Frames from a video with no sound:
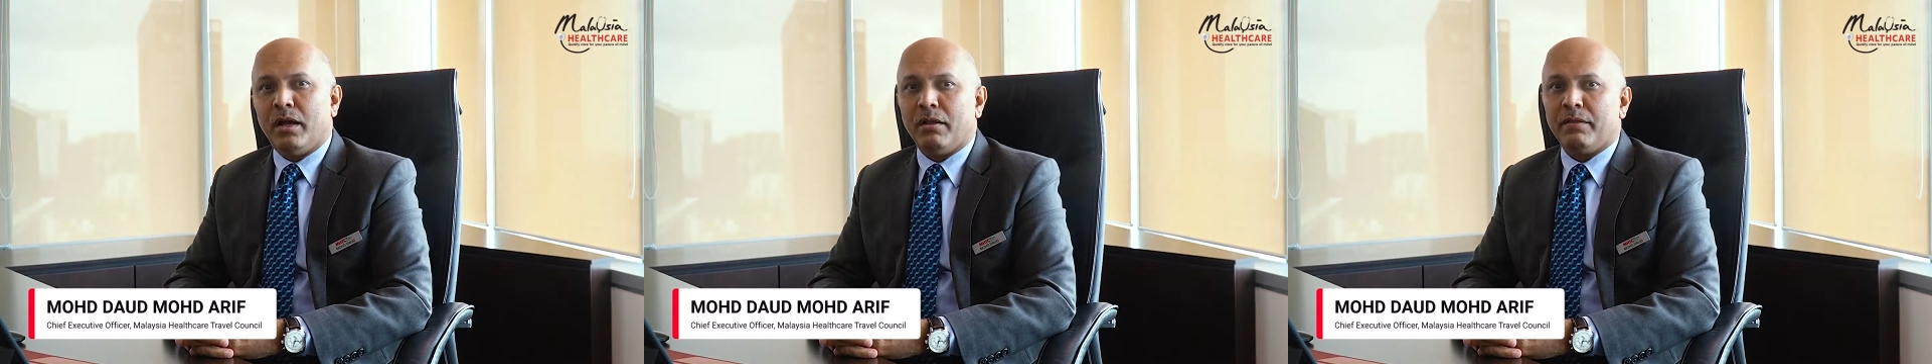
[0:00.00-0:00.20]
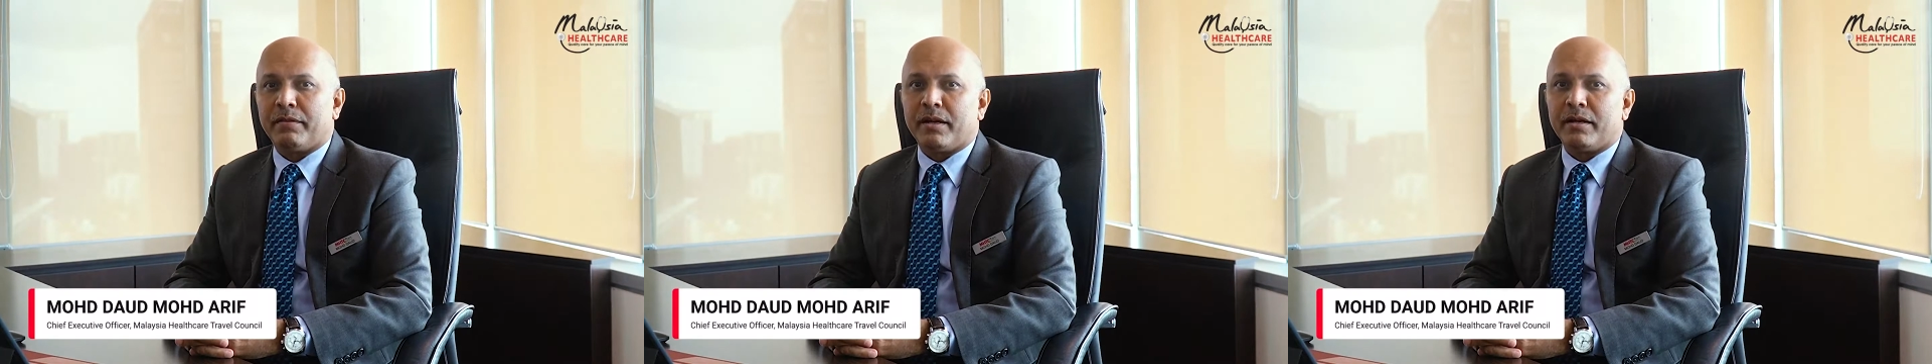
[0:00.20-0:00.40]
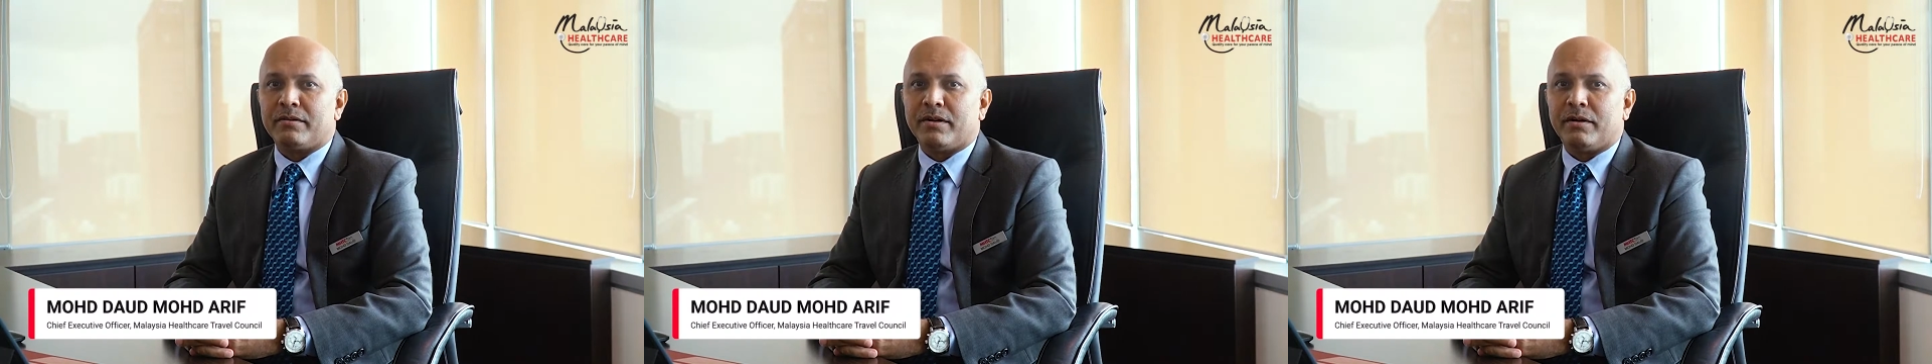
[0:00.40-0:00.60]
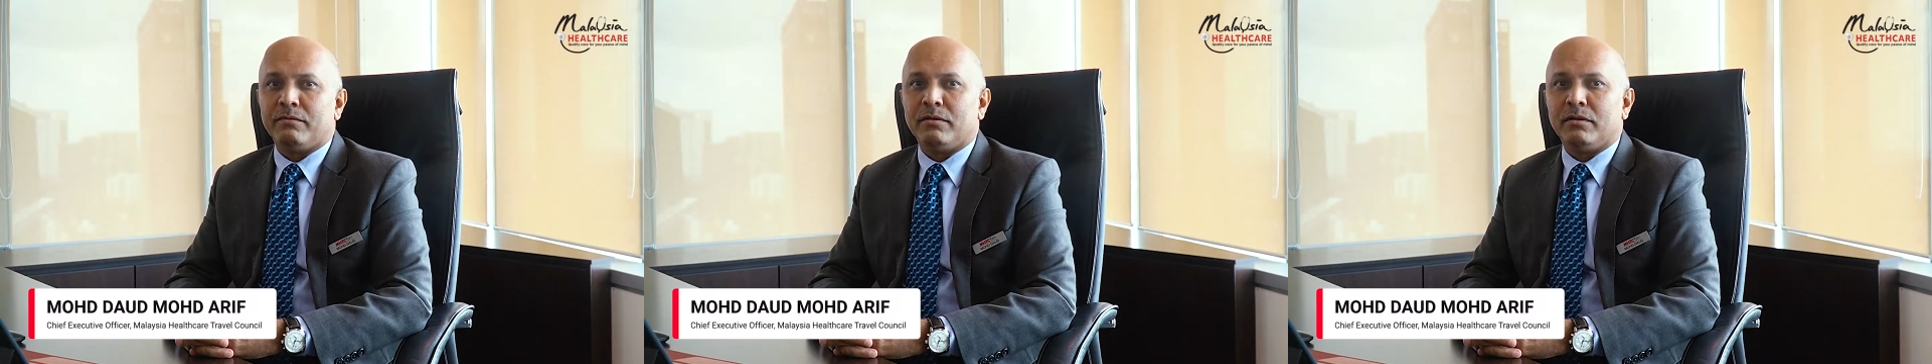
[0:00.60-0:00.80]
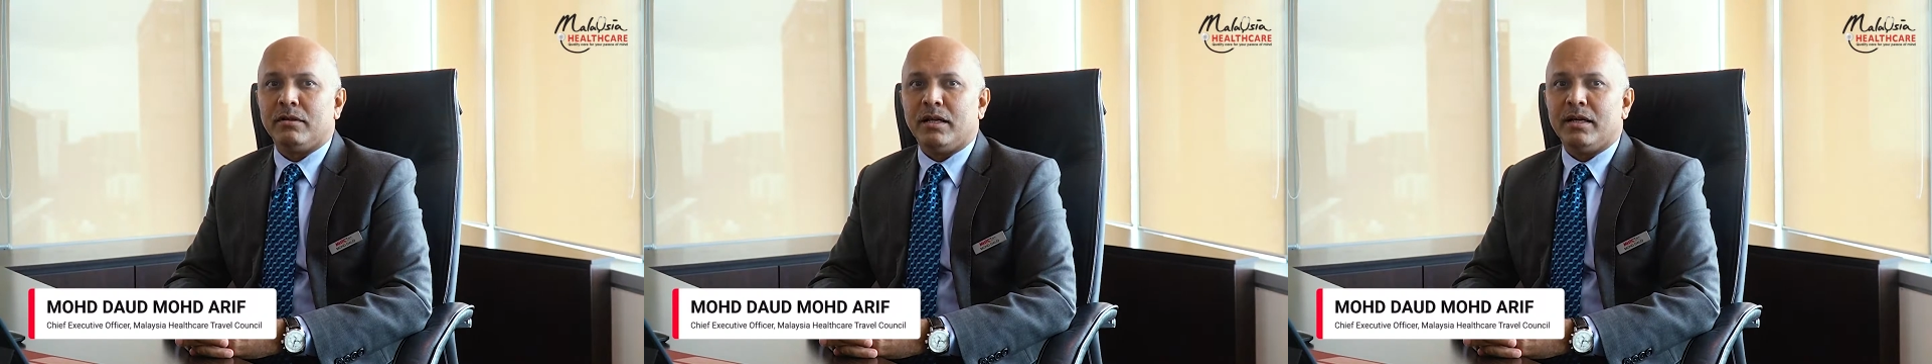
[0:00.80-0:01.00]
healthcare
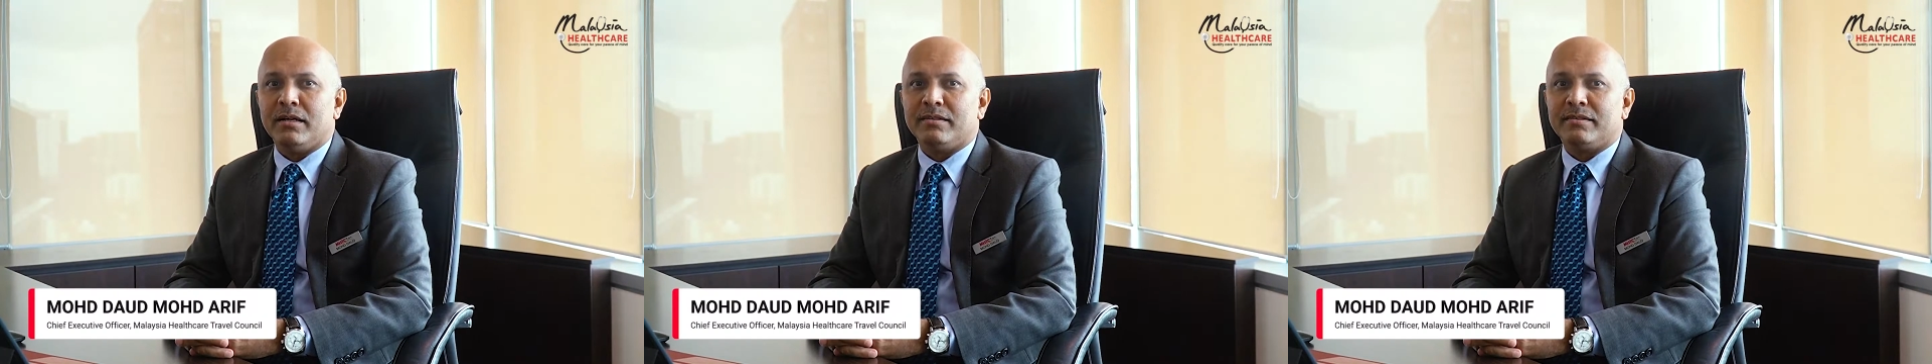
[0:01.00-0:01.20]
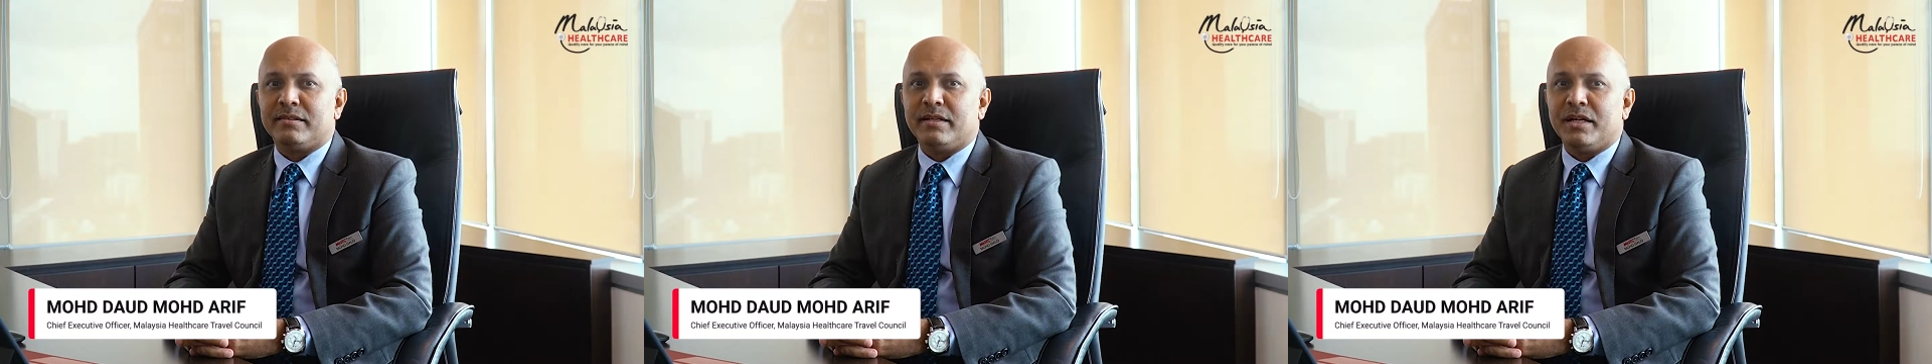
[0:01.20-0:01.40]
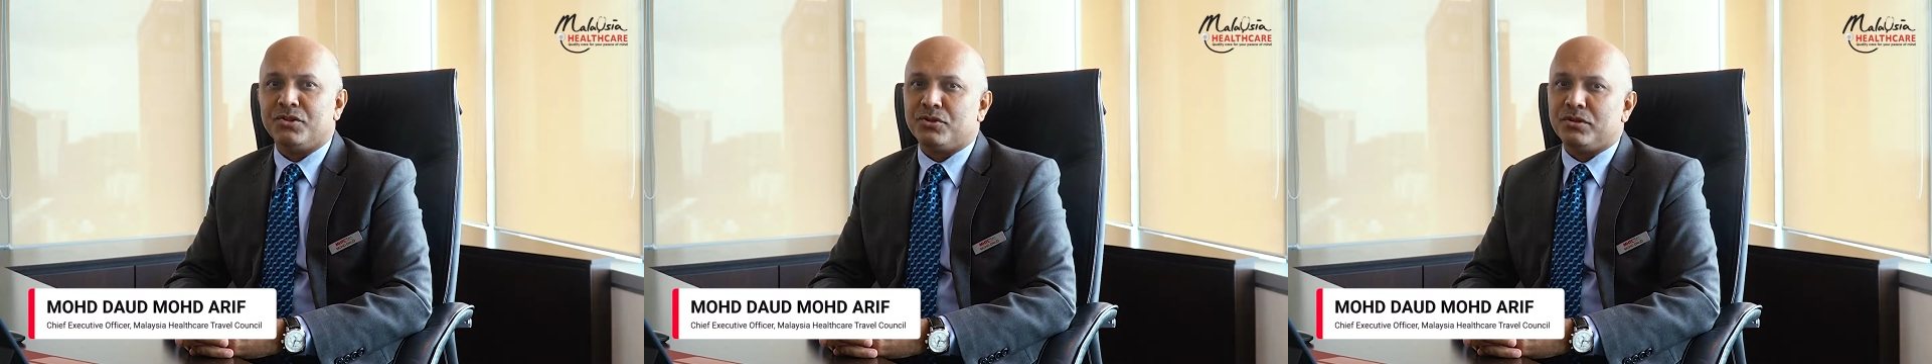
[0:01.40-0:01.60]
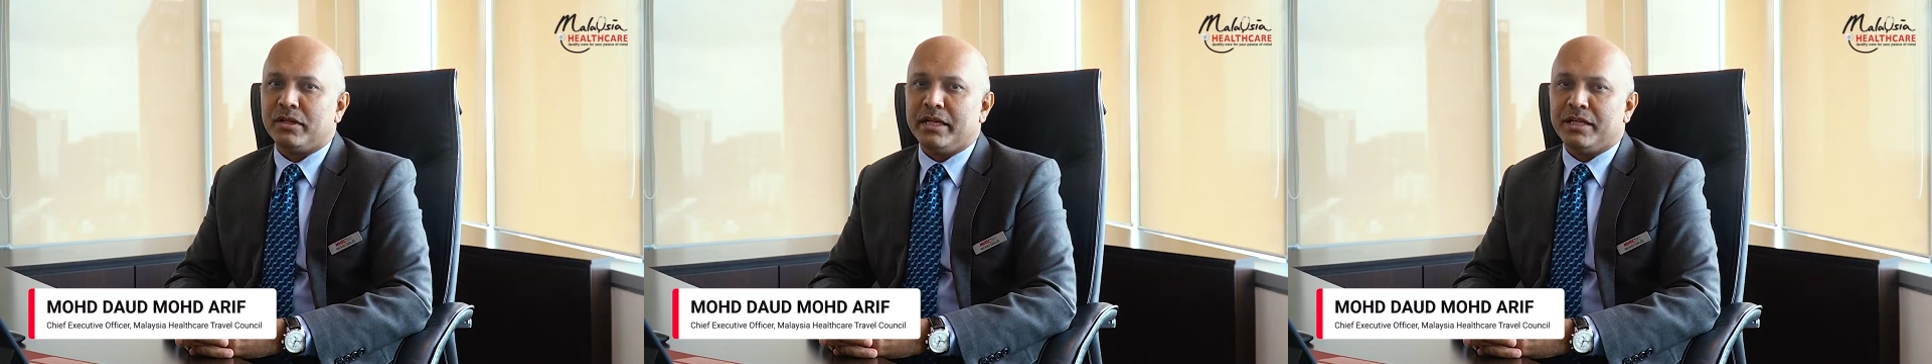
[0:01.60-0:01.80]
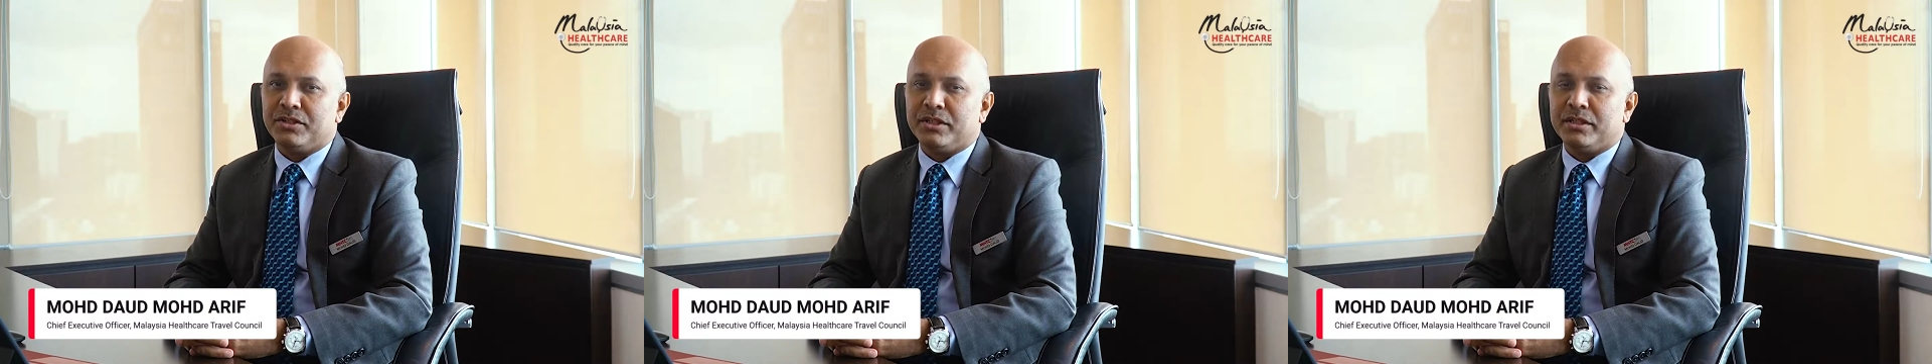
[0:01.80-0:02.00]
travel as a national
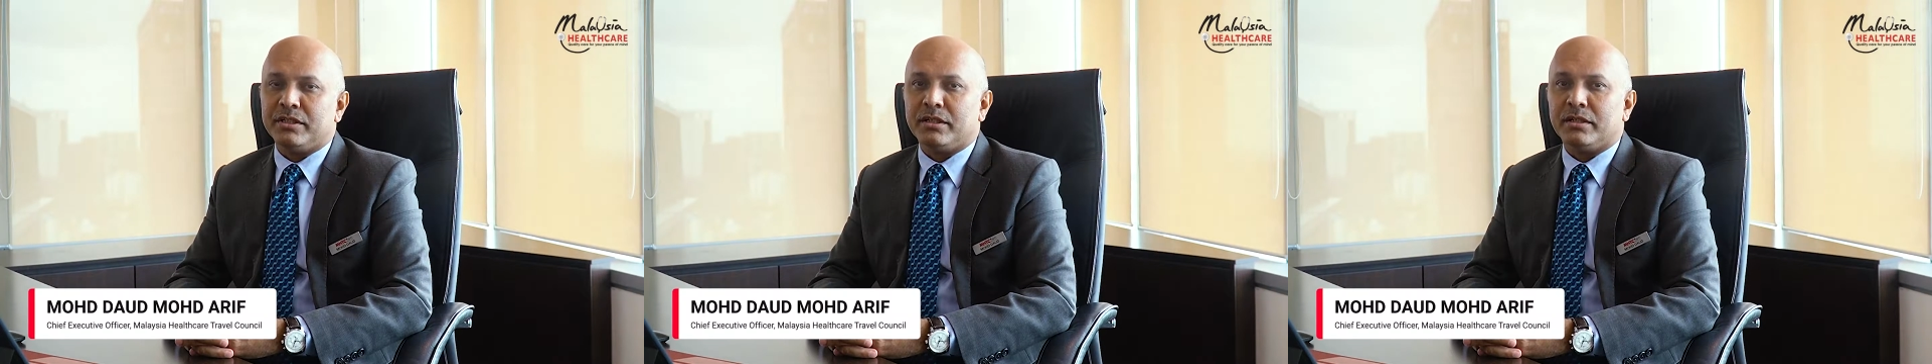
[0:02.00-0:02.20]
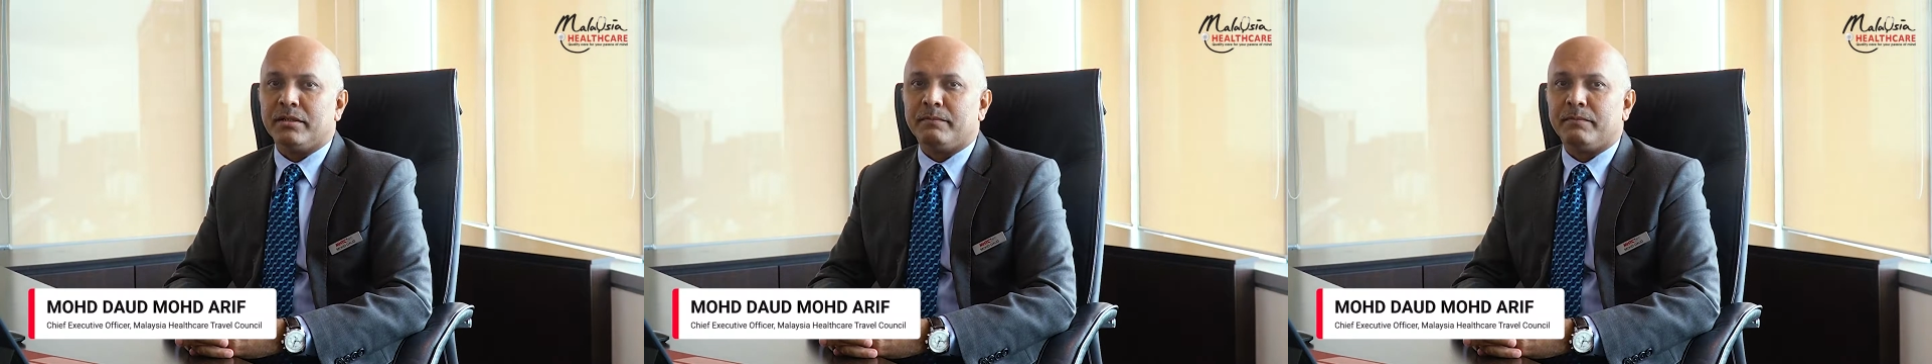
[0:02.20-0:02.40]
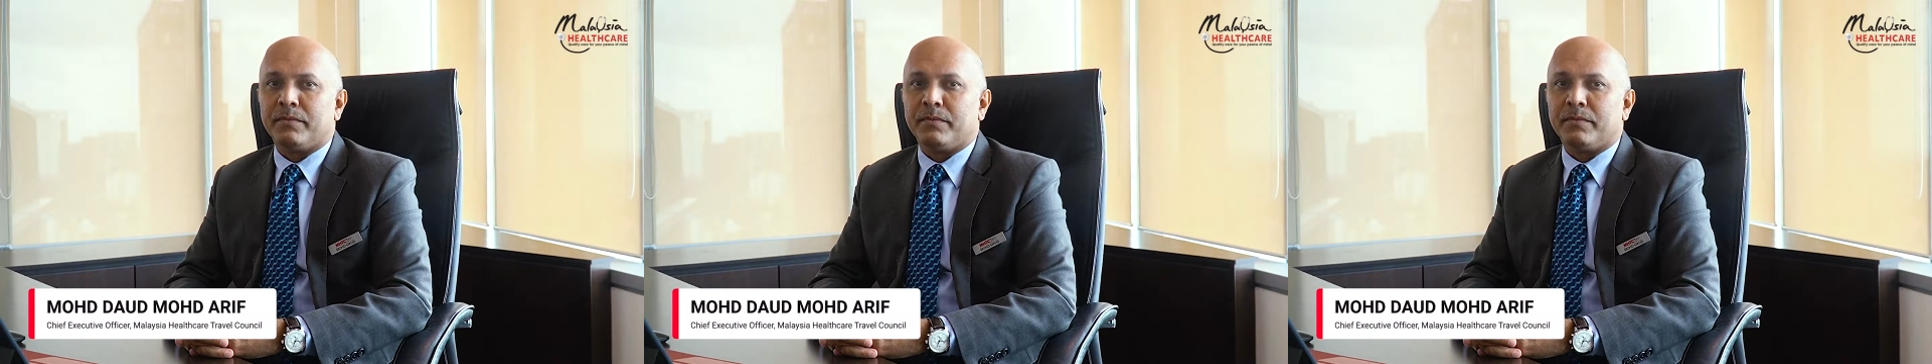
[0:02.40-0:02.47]
agenda.